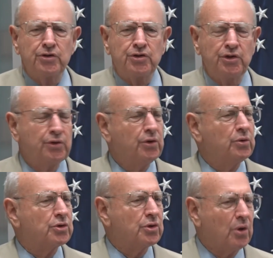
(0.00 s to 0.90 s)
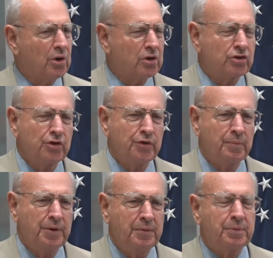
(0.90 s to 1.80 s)
until you talk to
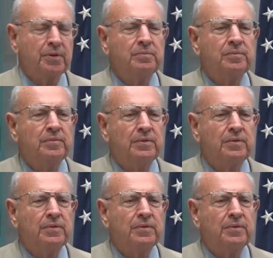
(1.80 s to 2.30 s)
the people